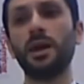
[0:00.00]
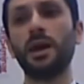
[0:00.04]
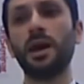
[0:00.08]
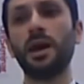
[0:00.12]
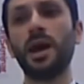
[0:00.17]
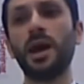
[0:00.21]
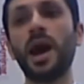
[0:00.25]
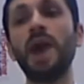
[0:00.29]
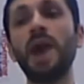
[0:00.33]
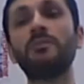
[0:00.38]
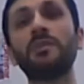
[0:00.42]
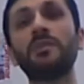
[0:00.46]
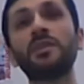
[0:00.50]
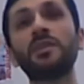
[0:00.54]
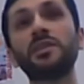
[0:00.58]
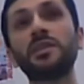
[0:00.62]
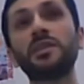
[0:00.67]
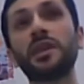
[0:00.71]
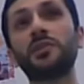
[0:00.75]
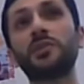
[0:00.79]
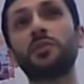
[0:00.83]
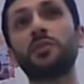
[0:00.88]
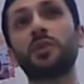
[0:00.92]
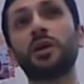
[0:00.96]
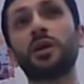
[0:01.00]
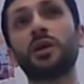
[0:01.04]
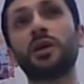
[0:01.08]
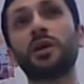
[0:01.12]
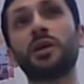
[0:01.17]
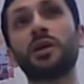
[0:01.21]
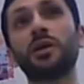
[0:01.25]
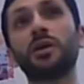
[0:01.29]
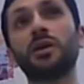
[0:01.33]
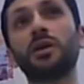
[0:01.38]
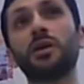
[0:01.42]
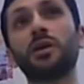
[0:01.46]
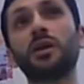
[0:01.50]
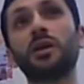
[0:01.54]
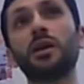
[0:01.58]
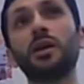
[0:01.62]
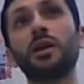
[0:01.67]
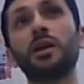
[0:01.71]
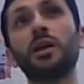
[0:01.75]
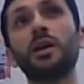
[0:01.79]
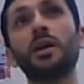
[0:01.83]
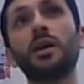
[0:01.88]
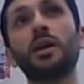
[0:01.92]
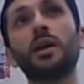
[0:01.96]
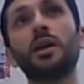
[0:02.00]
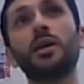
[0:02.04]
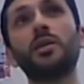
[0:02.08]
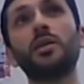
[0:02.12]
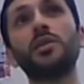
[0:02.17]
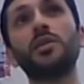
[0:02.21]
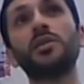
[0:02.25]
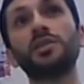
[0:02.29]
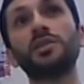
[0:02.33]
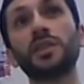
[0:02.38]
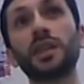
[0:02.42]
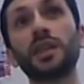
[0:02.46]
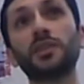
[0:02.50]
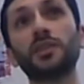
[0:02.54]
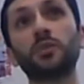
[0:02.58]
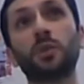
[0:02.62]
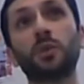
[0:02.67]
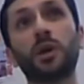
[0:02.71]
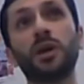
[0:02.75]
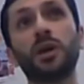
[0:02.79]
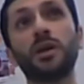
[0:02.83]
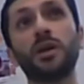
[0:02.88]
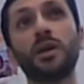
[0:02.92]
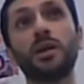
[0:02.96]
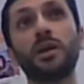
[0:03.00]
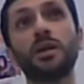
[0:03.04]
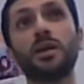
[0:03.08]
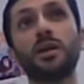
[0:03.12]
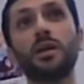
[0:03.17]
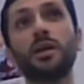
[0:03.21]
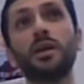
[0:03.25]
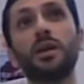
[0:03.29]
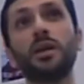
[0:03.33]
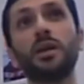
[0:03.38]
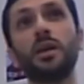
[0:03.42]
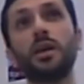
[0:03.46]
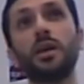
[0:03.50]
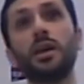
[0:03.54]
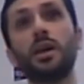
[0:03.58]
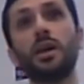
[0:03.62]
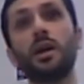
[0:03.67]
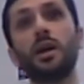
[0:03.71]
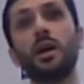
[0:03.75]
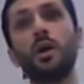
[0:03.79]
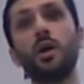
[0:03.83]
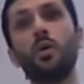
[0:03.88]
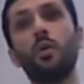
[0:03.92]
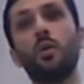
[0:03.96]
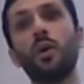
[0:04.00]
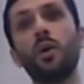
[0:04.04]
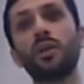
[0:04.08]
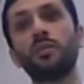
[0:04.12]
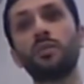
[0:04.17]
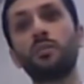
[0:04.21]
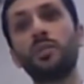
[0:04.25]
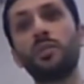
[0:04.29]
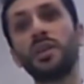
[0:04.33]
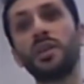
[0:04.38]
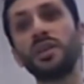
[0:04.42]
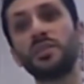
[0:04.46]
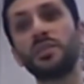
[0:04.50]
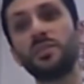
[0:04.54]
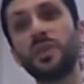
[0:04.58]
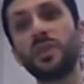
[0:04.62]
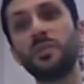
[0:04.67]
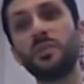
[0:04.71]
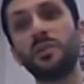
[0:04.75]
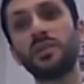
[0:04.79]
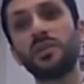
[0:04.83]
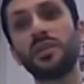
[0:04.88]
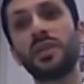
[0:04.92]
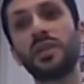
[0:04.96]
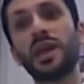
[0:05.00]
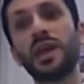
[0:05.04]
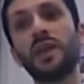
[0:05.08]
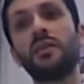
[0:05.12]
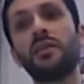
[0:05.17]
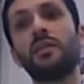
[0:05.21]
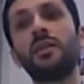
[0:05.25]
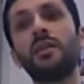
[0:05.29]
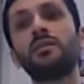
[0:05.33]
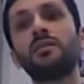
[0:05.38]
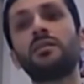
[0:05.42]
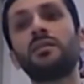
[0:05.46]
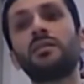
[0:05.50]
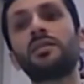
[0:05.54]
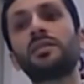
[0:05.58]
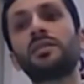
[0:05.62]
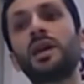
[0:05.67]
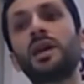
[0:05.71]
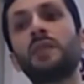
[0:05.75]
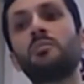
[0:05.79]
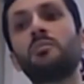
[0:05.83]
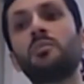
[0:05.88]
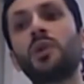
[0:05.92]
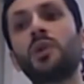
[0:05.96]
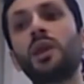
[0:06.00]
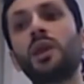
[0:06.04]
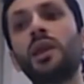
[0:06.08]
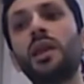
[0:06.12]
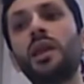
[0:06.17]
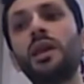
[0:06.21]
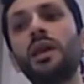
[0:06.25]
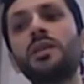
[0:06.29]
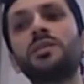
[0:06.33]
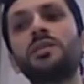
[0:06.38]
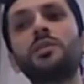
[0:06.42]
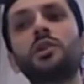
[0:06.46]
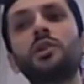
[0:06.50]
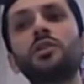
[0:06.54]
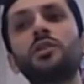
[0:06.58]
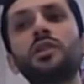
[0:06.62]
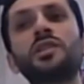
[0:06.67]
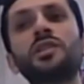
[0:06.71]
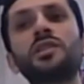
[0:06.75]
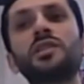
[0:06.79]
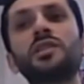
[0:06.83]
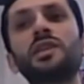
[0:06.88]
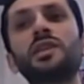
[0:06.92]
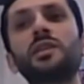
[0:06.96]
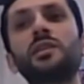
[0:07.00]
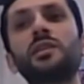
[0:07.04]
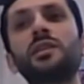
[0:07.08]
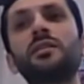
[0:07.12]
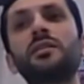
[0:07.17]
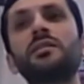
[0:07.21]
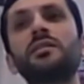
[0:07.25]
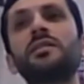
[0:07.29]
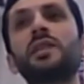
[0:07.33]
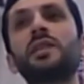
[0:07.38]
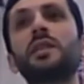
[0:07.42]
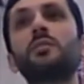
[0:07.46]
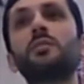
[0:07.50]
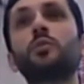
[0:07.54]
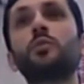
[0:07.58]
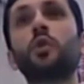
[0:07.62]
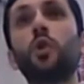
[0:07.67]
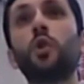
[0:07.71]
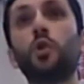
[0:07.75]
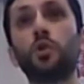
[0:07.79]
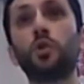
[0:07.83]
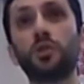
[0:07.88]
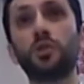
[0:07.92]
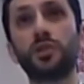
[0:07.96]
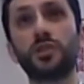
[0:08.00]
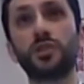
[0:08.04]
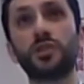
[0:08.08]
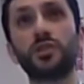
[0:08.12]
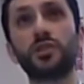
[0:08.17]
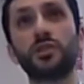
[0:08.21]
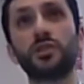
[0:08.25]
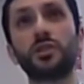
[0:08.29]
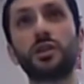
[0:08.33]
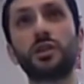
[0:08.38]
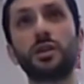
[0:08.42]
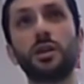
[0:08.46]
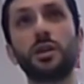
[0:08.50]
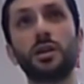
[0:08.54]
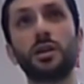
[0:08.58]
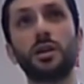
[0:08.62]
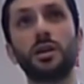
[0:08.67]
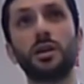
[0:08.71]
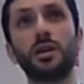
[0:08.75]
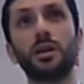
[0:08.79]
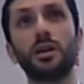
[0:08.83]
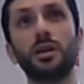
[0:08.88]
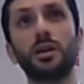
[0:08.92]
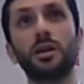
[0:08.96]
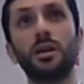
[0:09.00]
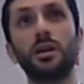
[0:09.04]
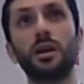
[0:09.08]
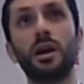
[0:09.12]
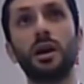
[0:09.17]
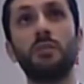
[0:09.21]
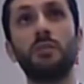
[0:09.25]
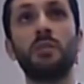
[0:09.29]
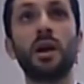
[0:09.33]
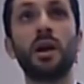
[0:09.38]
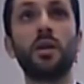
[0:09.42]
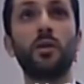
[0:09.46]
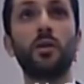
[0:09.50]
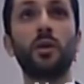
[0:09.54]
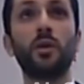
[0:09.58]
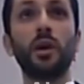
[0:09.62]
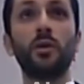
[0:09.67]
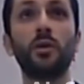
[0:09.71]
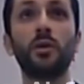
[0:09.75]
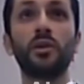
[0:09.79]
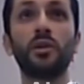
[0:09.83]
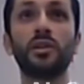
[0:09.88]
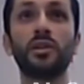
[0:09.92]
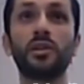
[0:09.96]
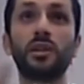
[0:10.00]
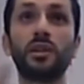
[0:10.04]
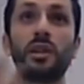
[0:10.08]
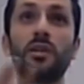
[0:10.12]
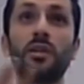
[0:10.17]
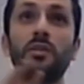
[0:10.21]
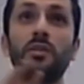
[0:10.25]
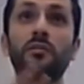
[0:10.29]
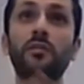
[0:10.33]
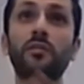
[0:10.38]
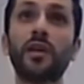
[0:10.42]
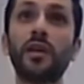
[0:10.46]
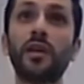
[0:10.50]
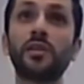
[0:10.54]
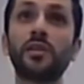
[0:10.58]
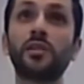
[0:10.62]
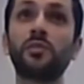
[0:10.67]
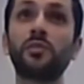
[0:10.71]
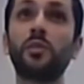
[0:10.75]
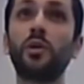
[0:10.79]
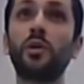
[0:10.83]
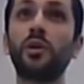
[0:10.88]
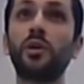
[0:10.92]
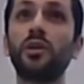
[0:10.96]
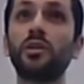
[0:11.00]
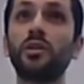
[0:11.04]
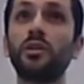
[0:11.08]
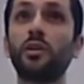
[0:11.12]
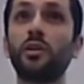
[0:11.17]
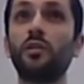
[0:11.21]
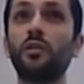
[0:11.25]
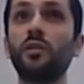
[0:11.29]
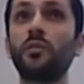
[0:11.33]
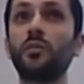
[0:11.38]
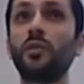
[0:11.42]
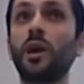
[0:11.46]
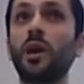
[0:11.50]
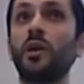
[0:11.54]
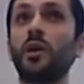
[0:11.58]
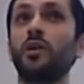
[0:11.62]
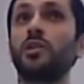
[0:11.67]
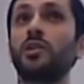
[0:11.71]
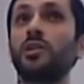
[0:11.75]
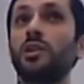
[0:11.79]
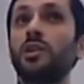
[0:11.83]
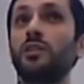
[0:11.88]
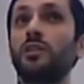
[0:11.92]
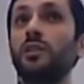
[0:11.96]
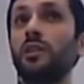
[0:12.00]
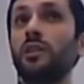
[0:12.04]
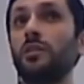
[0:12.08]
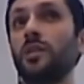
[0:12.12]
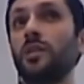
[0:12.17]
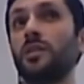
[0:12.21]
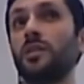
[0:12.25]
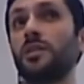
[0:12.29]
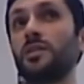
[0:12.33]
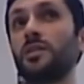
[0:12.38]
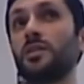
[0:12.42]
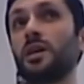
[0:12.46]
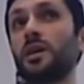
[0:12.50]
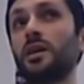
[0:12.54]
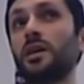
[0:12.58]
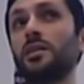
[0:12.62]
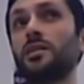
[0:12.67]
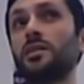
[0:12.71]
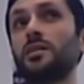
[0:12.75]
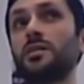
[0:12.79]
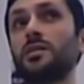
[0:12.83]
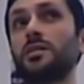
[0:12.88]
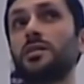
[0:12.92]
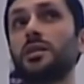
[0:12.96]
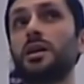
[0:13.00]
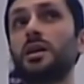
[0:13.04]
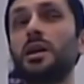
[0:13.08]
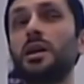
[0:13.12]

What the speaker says: Have this network. This network, what brings people together under this umbrella is not necessarily the same course. And by the way, we're still at the first point of the priority of AhlulBayt societies.